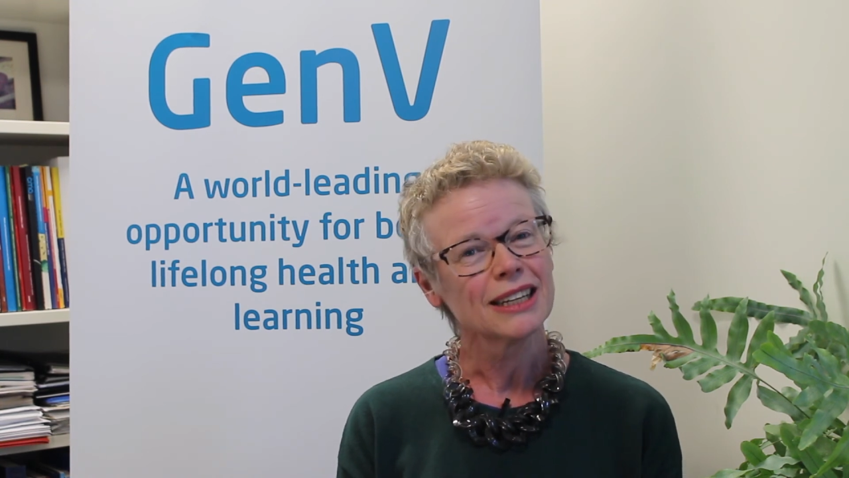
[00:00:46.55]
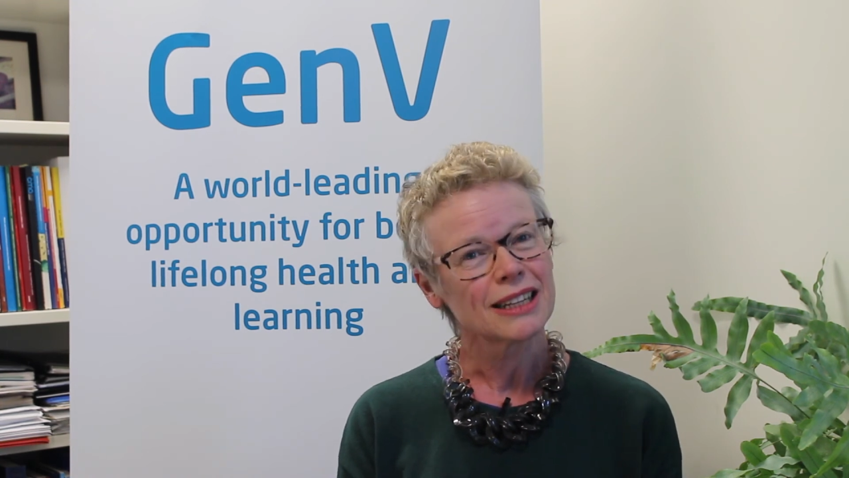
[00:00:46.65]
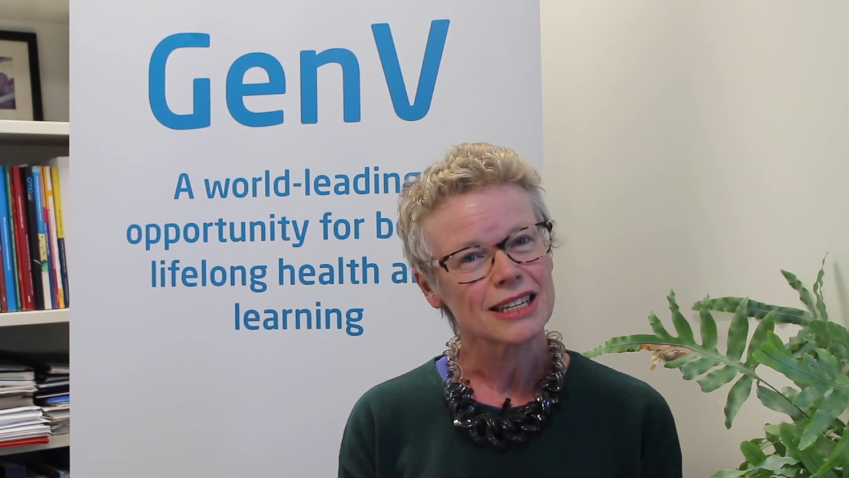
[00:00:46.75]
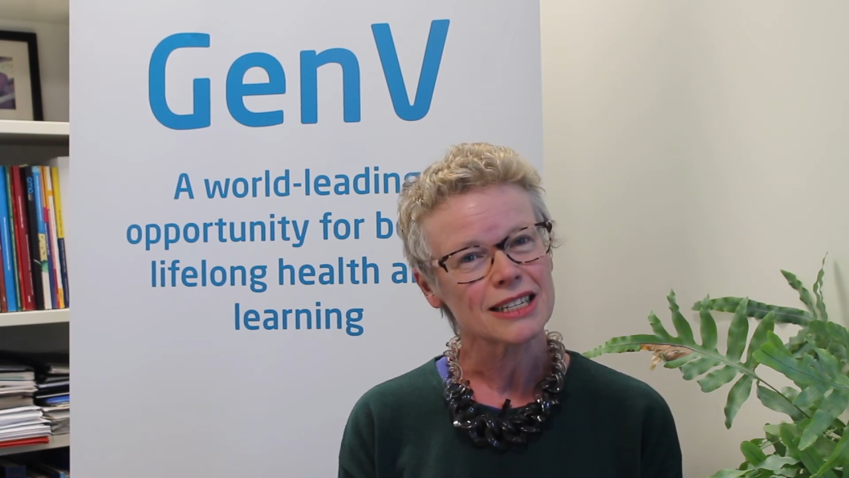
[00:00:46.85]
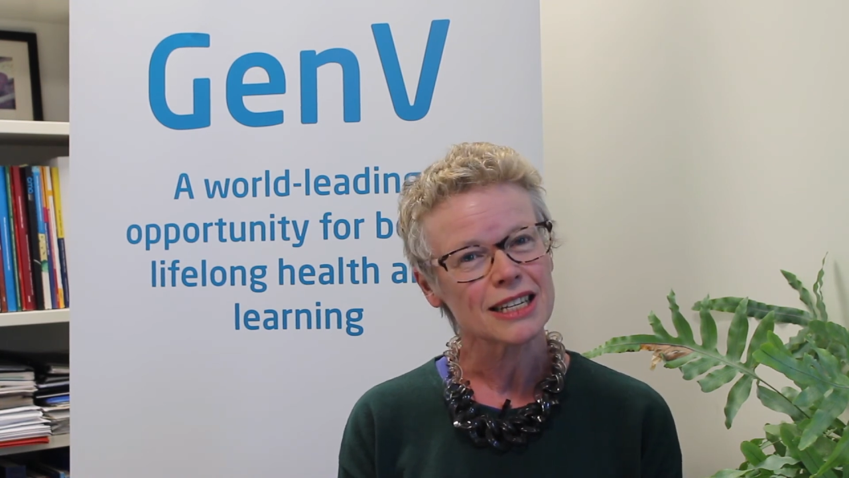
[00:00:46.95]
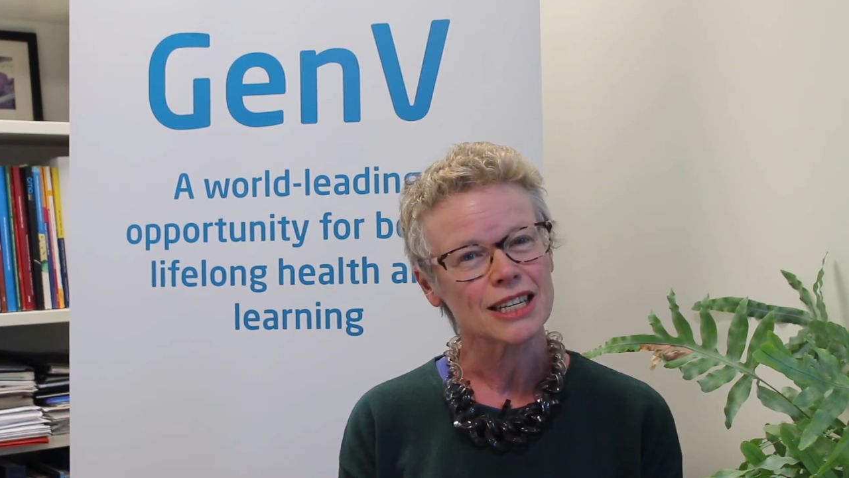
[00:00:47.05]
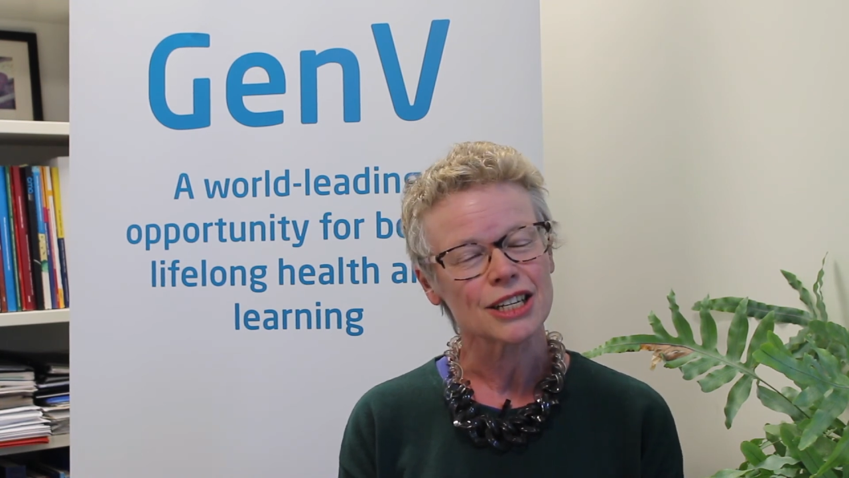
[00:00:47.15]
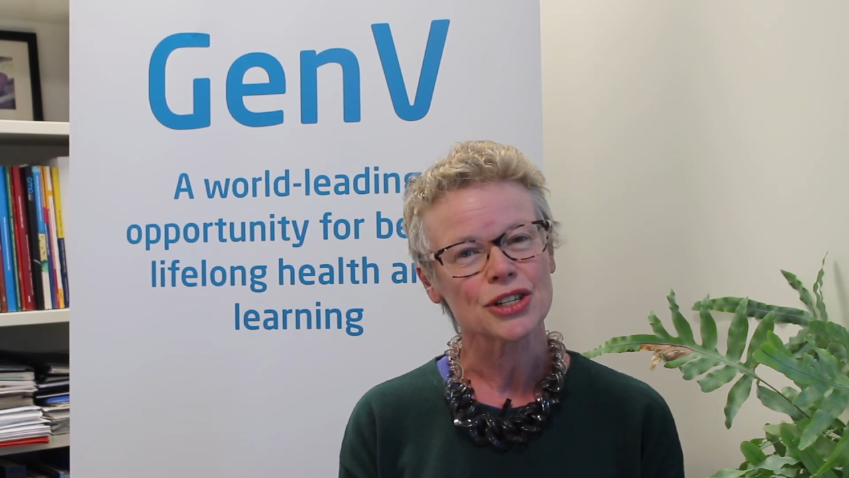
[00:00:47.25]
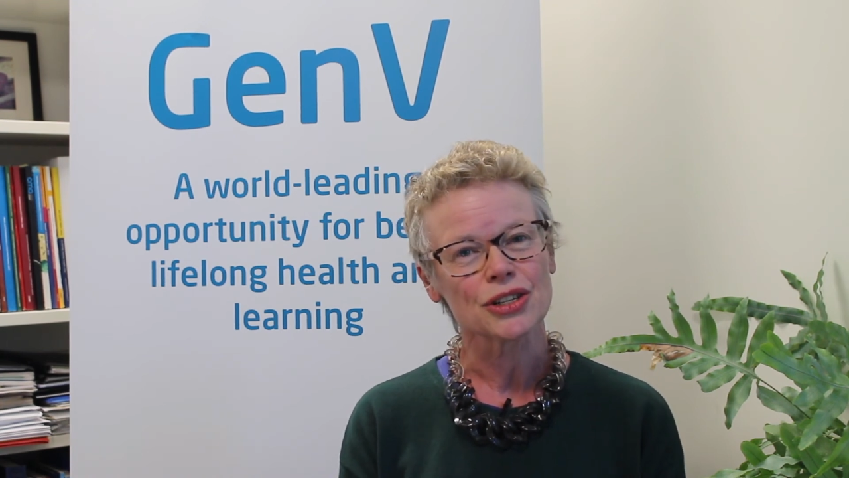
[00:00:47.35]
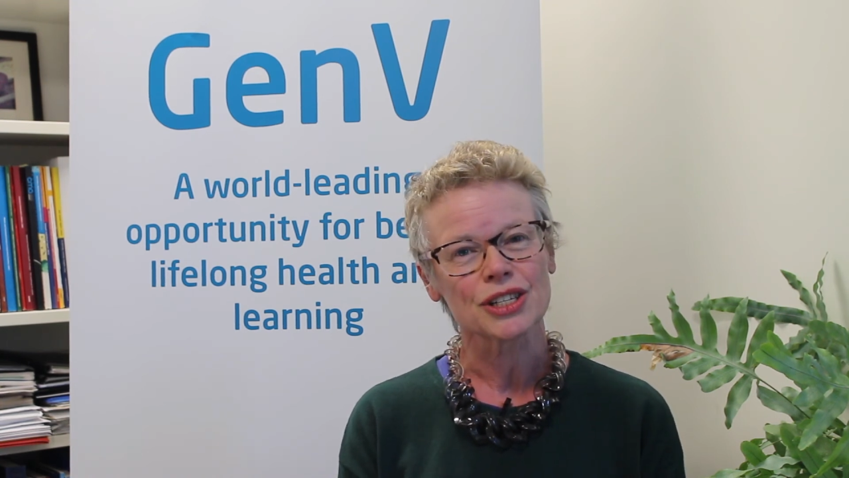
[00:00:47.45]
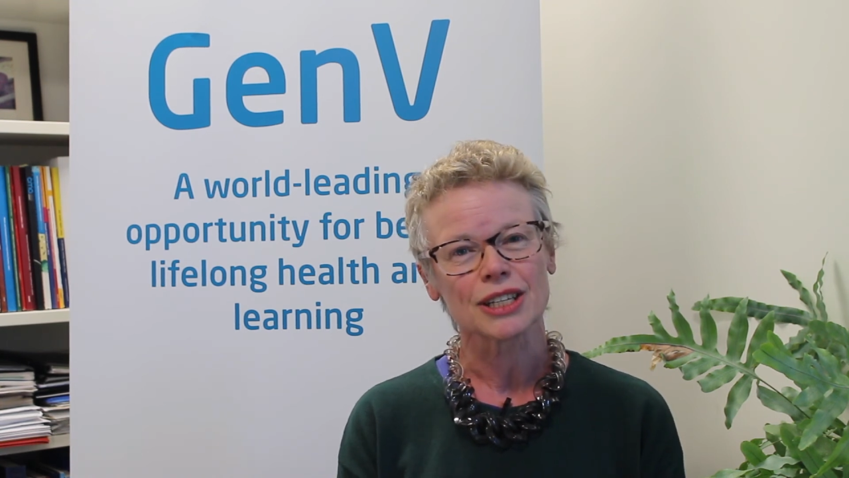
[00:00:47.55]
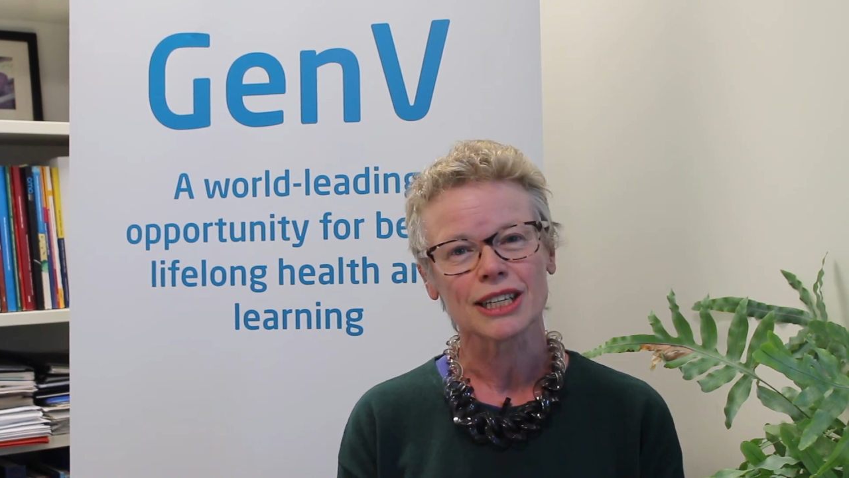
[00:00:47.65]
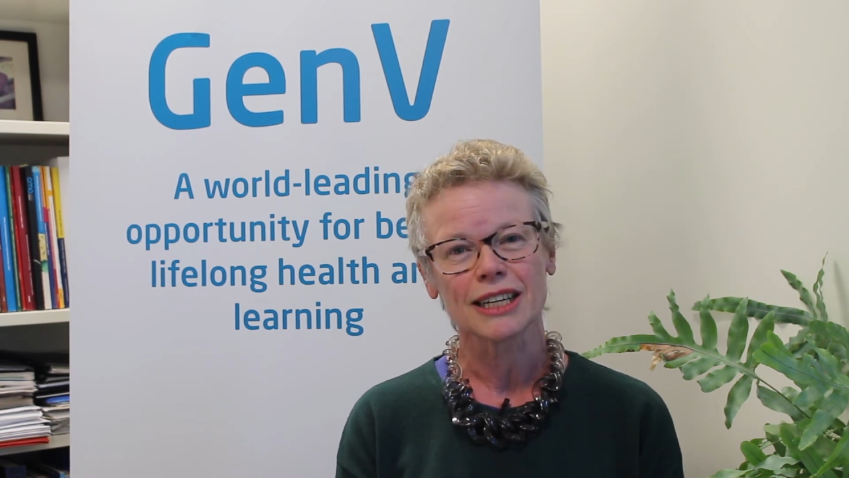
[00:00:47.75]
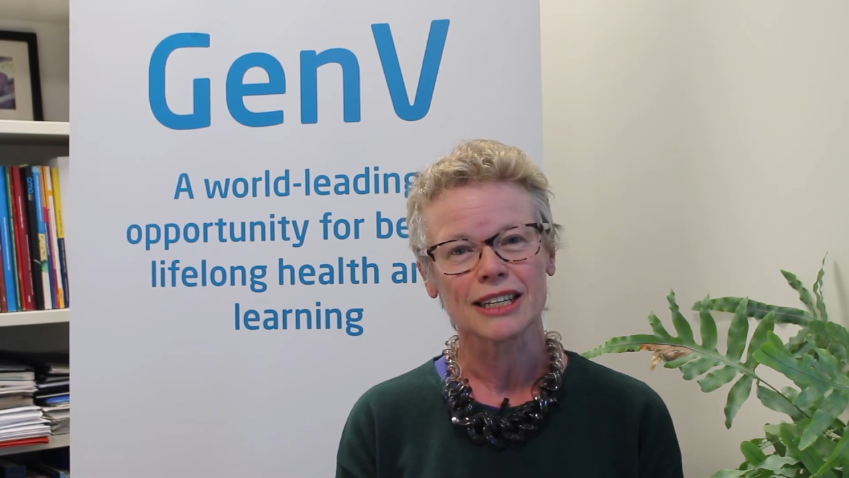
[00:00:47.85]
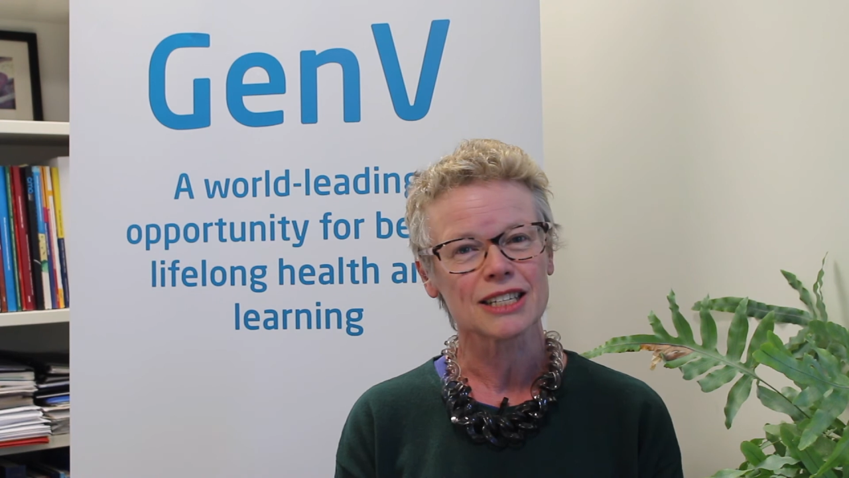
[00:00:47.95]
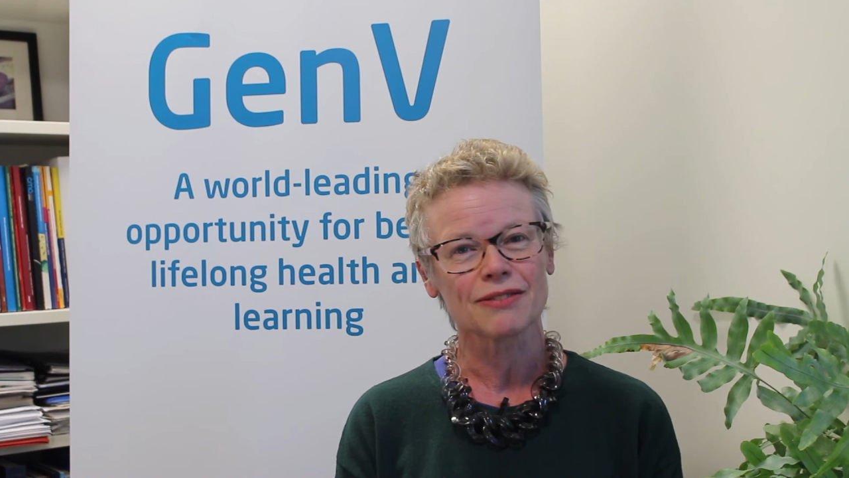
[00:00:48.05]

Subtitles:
These are the issues that kids